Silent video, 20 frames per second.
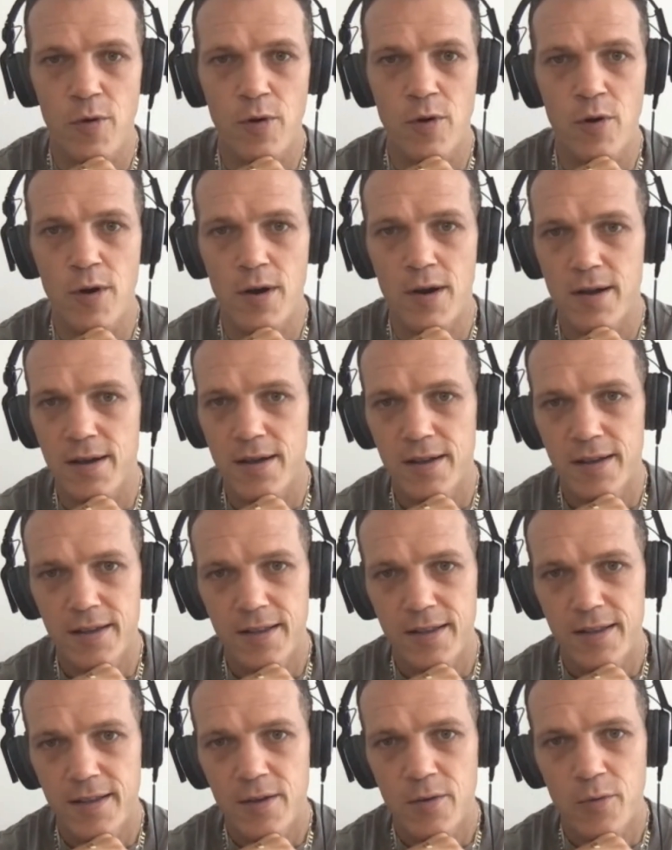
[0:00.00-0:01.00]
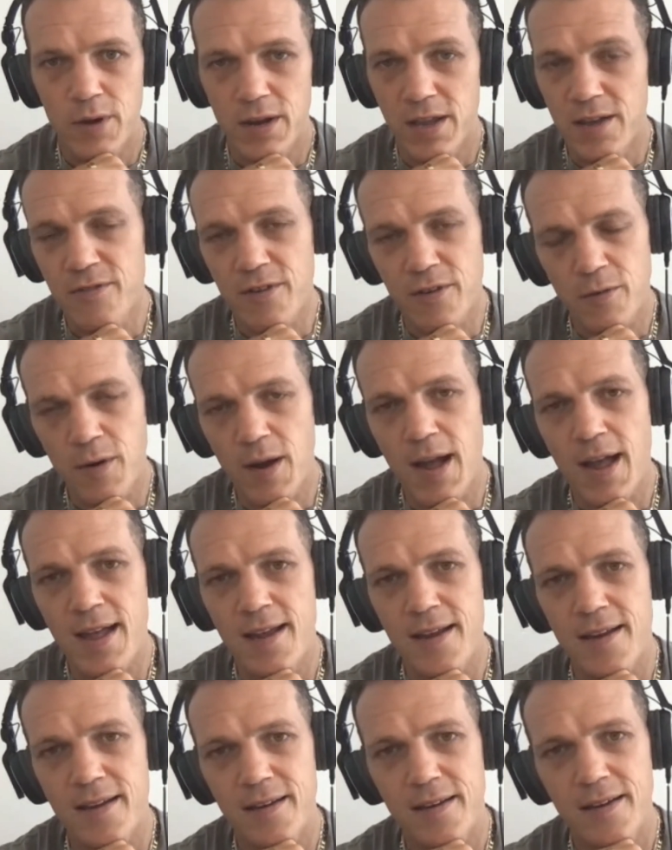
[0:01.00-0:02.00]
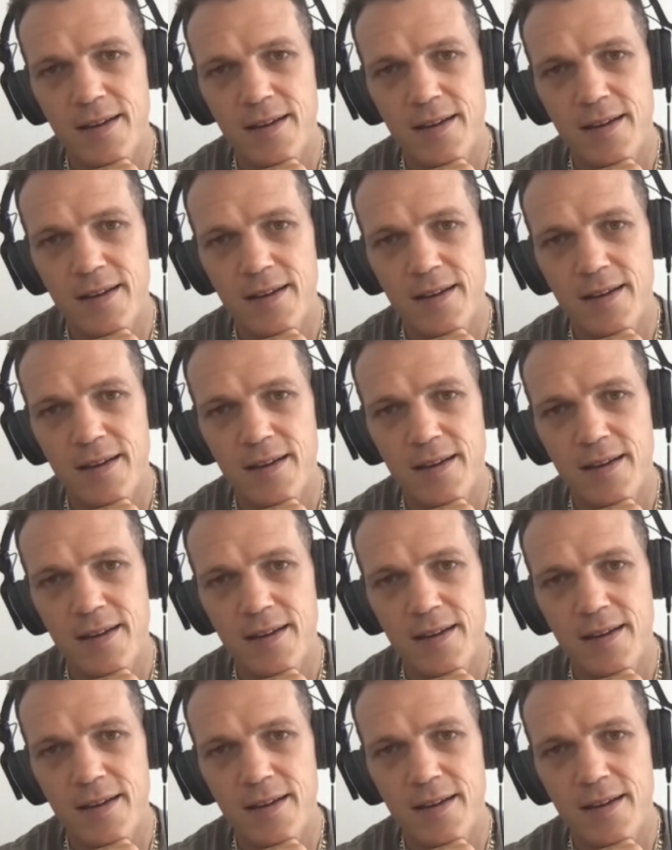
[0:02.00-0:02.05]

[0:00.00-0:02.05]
or whatever, right?